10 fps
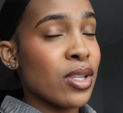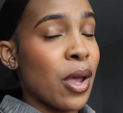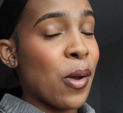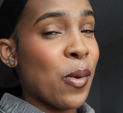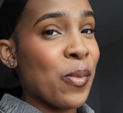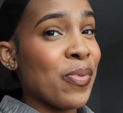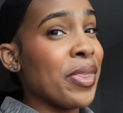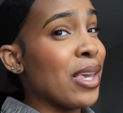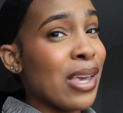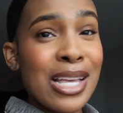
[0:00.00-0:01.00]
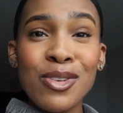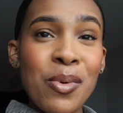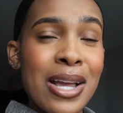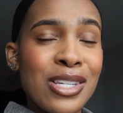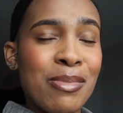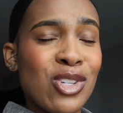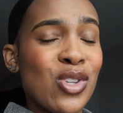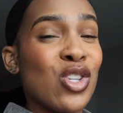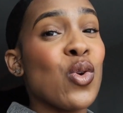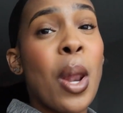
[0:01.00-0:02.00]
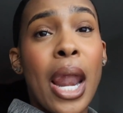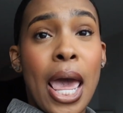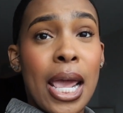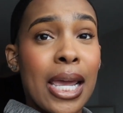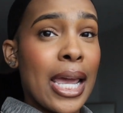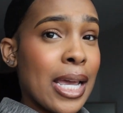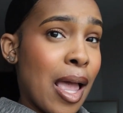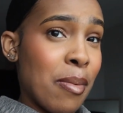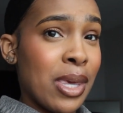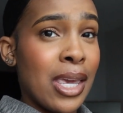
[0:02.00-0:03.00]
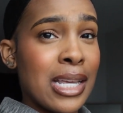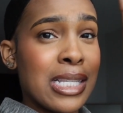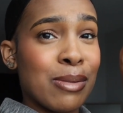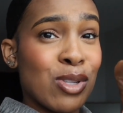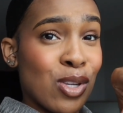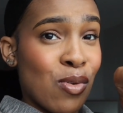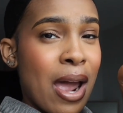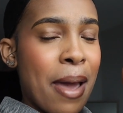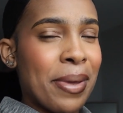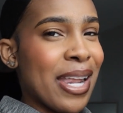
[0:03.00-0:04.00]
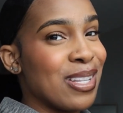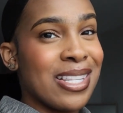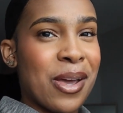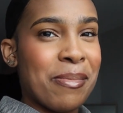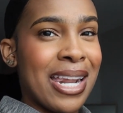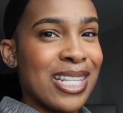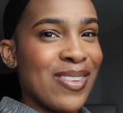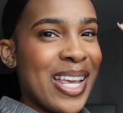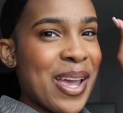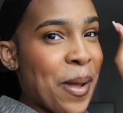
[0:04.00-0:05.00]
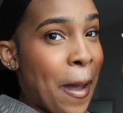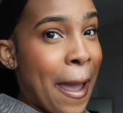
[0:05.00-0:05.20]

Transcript: So thank you guys for watching. Make sure that you like, comment, and subscribe, and I'll see y'all in my next video.